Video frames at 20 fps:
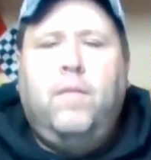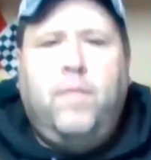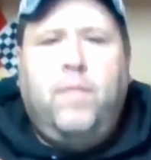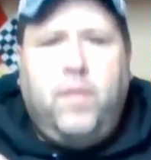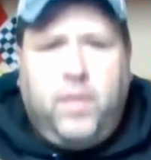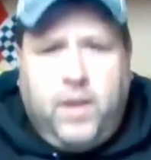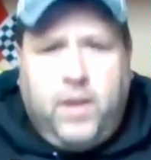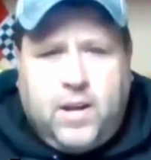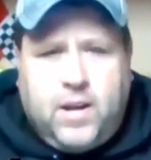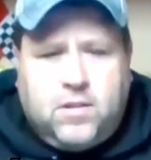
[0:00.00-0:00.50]

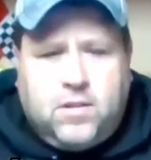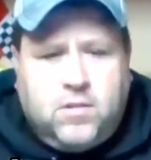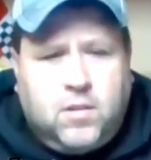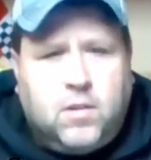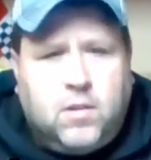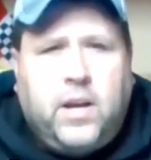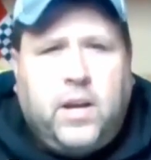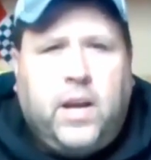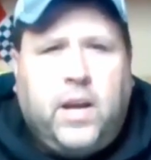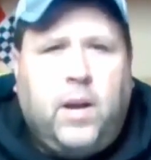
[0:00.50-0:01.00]
for the
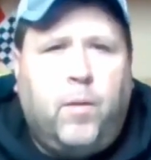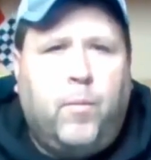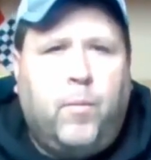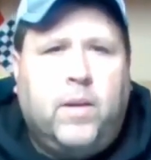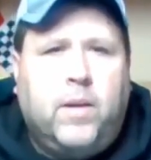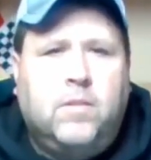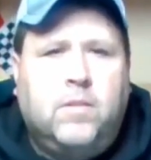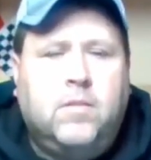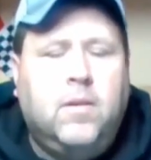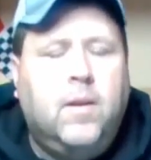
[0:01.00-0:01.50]
national title
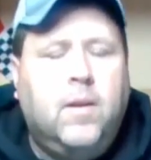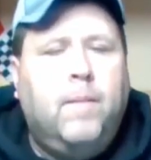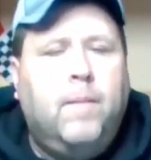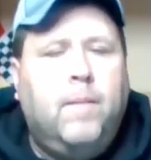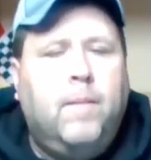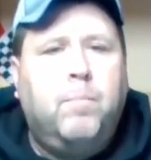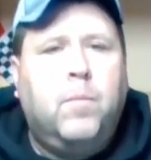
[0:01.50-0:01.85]
race.